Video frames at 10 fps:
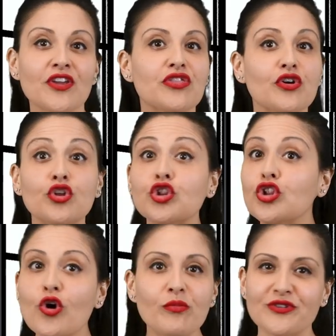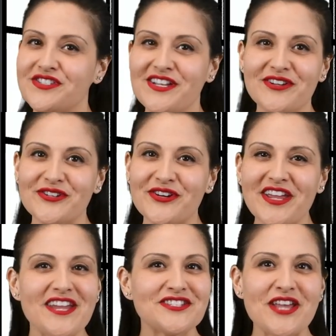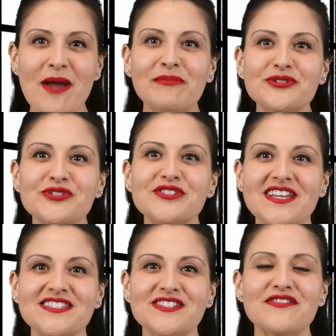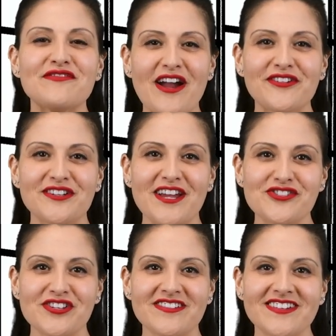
the global standard in temperature-sensitive fire detection.